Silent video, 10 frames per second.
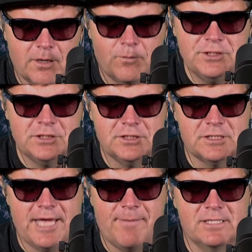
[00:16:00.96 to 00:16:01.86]
We should just
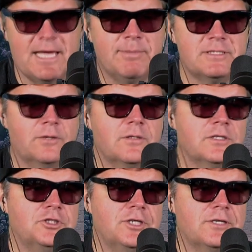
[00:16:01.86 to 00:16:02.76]
name this episode "The
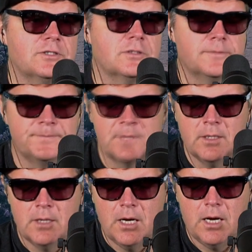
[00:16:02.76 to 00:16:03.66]
Shitters."
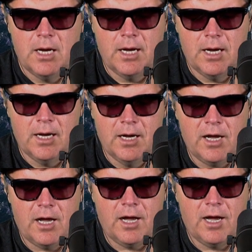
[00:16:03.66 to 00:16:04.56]
Yeah.
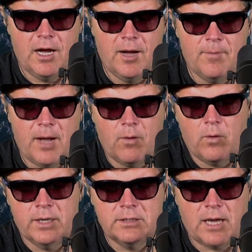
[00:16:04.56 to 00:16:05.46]
I
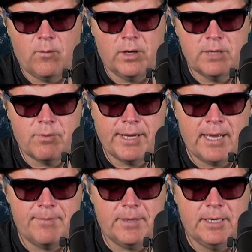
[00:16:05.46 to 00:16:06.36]
wanted to bring
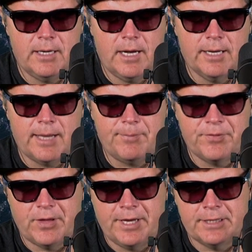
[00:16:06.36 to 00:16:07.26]
up a couple
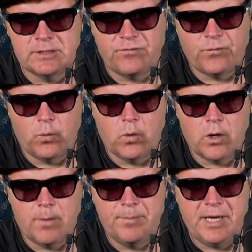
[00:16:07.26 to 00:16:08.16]
things
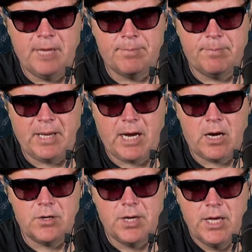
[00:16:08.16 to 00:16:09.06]
for being
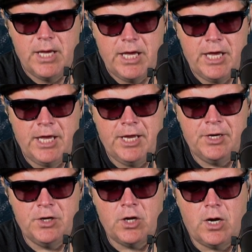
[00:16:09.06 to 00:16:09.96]
prepared
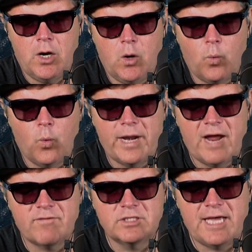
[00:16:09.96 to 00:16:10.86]
in
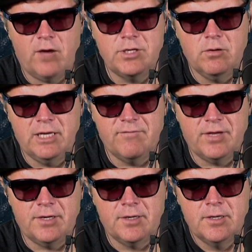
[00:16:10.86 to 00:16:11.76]
whatever town you live
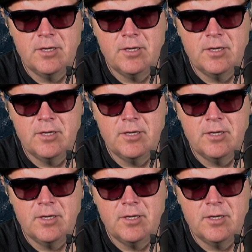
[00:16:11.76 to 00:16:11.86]
in,